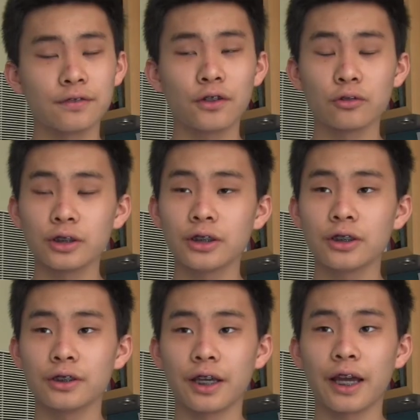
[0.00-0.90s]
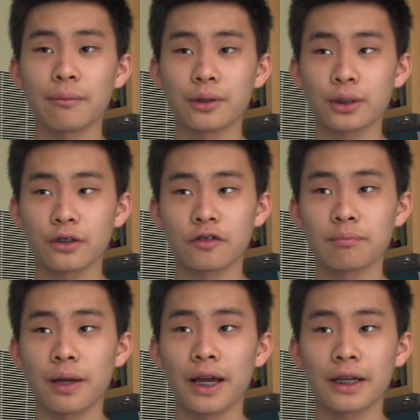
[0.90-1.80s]
it felt really good in the hand with the
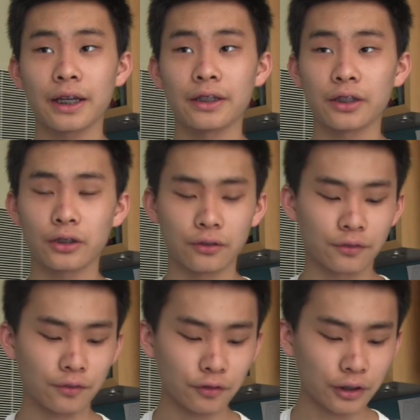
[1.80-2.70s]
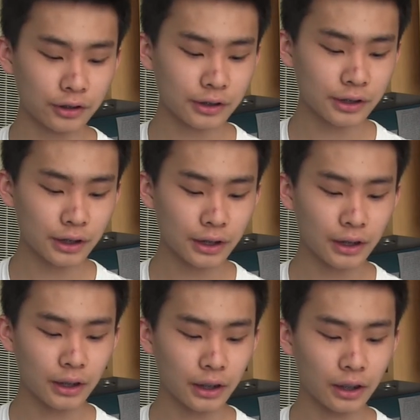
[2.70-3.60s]
curved back and the curved front,
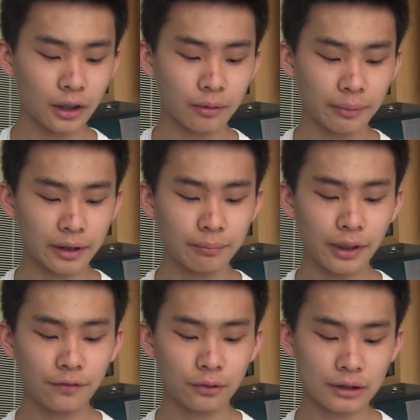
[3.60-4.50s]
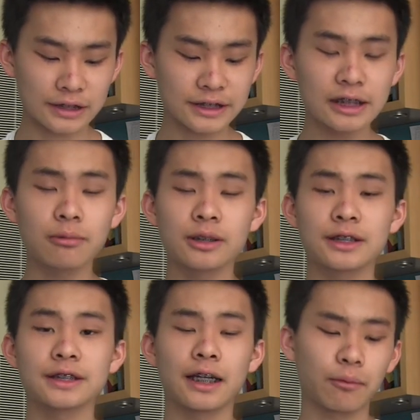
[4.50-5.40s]
and it made for a
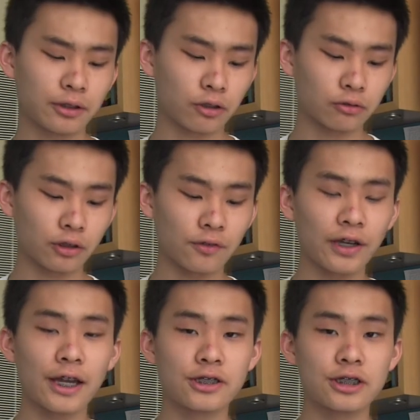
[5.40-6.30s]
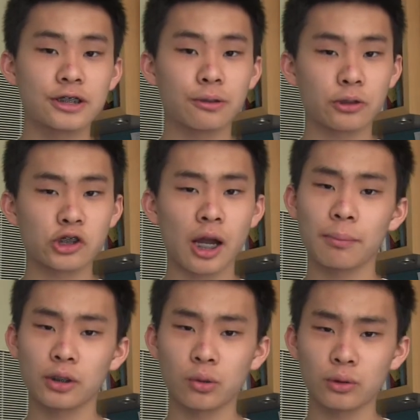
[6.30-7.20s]
seamless design without rough edges or
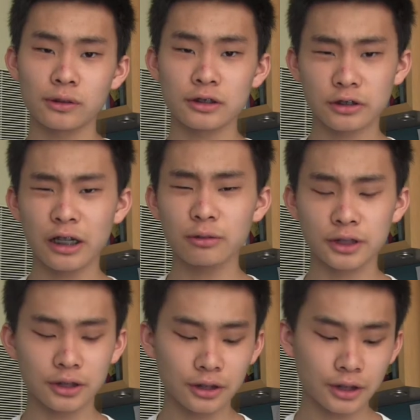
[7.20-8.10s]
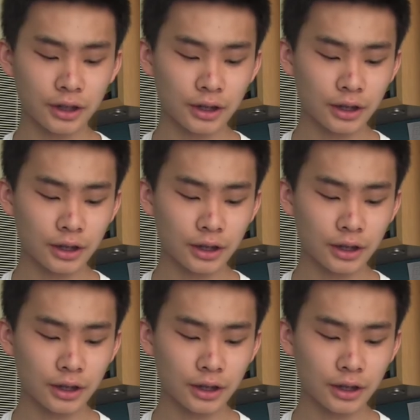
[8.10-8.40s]
choppy corners, so that was good.